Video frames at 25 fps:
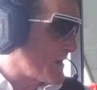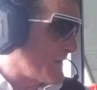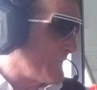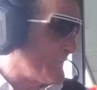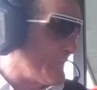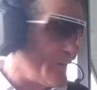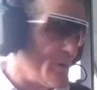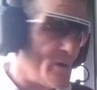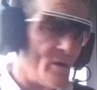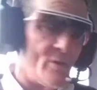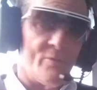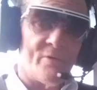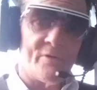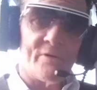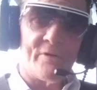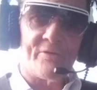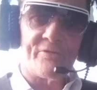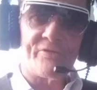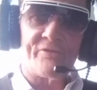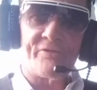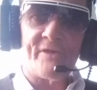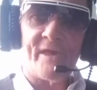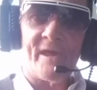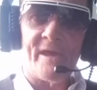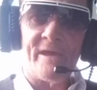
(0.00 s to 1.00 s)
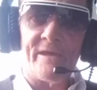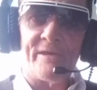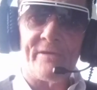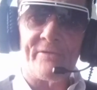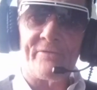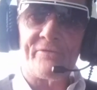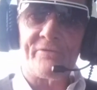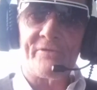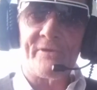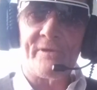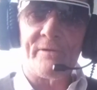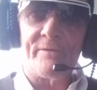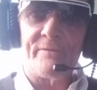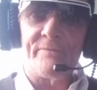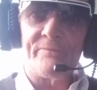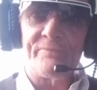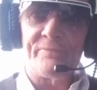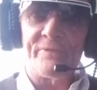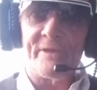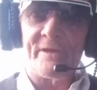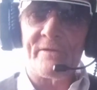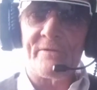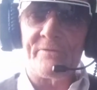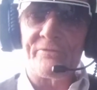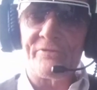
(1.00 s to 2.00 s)
I forgot what I was saying, so
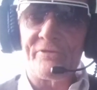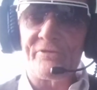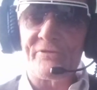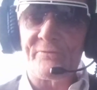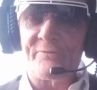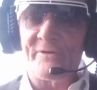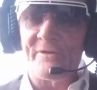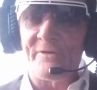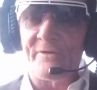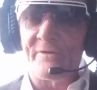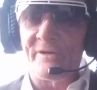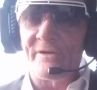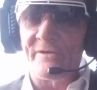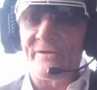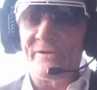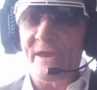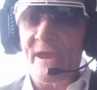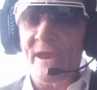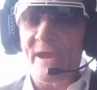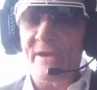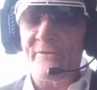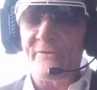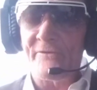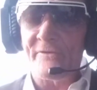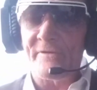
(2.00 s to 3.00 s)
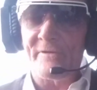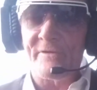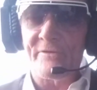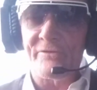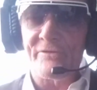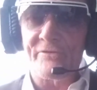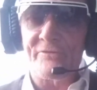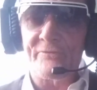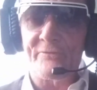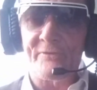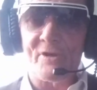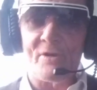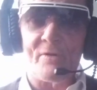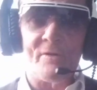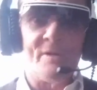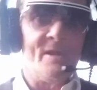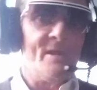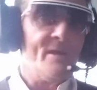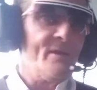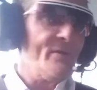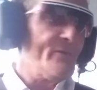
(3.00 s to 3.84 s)
that just went on a tangent. I just forgot.